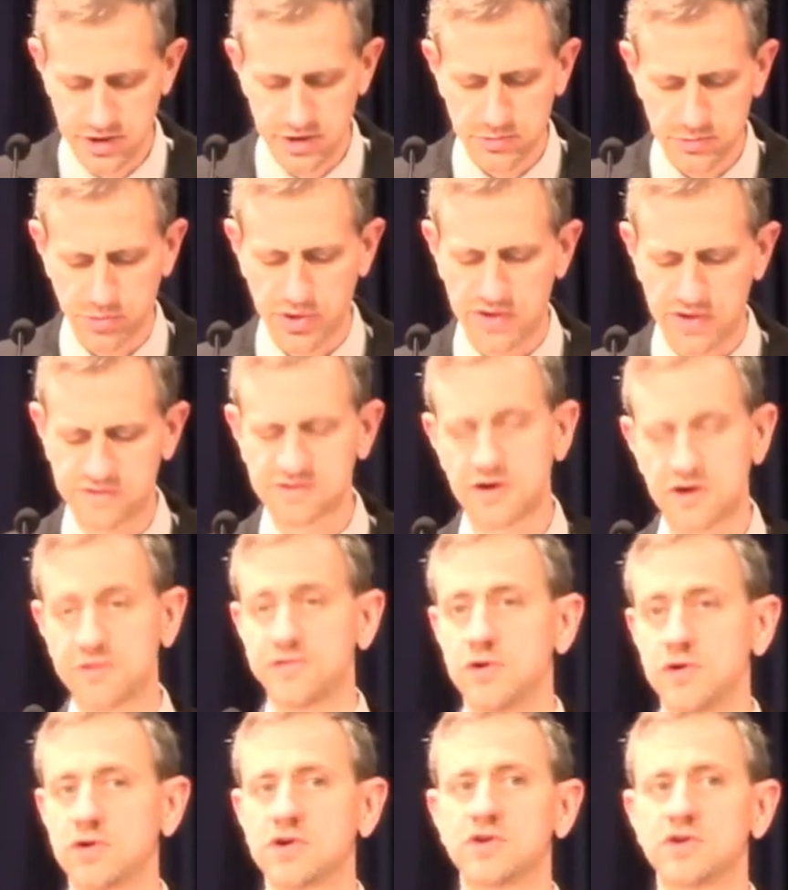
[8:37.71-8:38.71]
place our
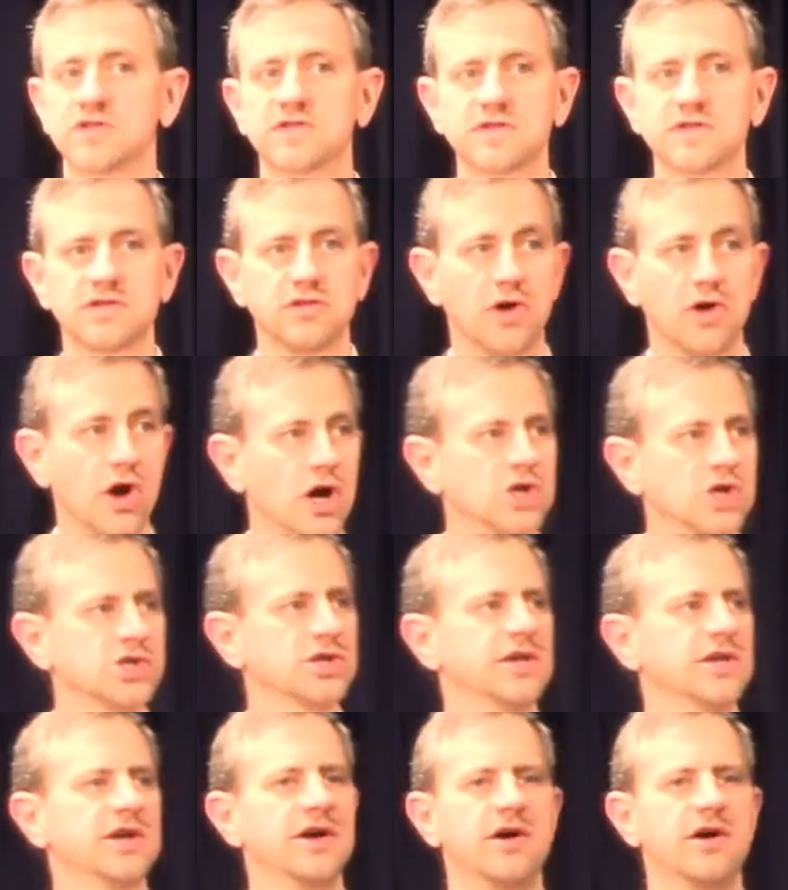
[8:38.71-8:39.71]
focus
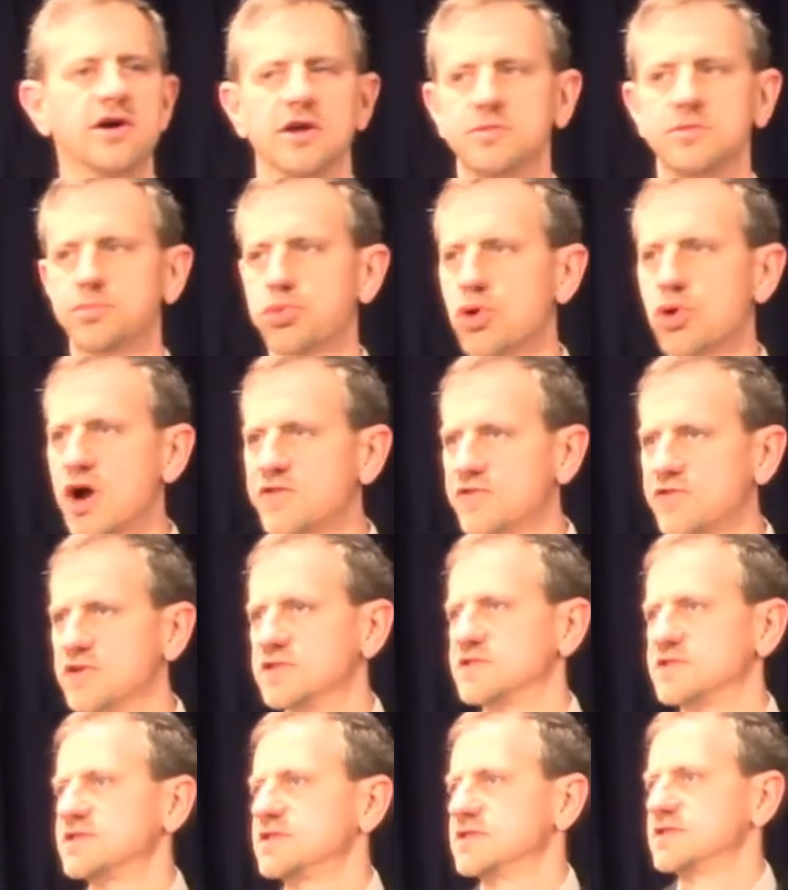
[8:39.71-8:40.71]
largely on
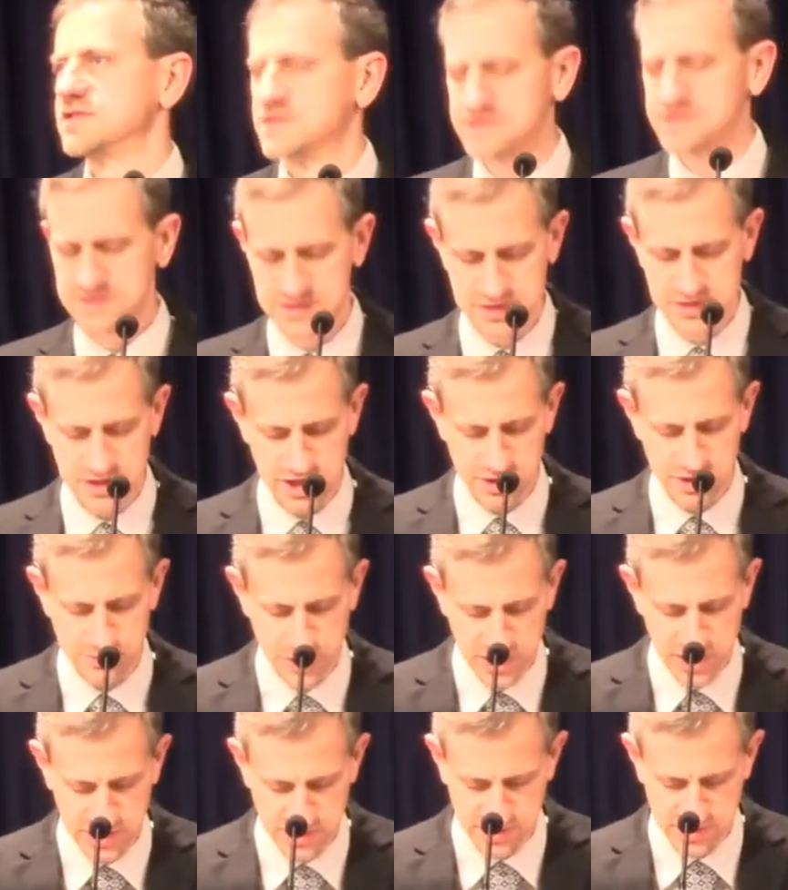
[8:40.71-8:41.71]
preferences and
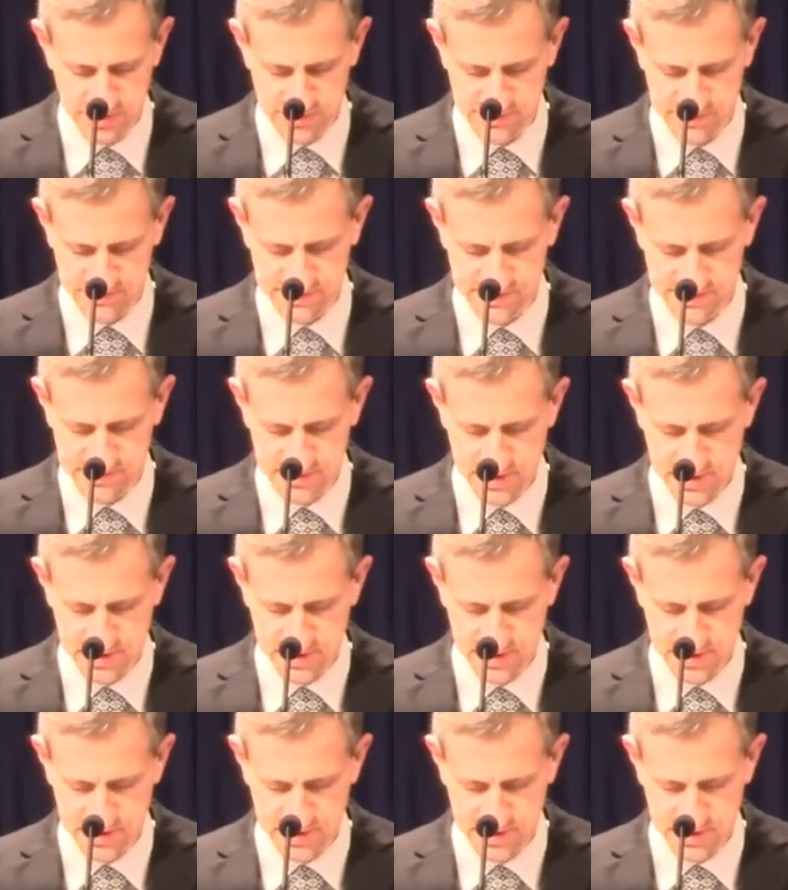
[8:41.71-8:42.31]
opinions,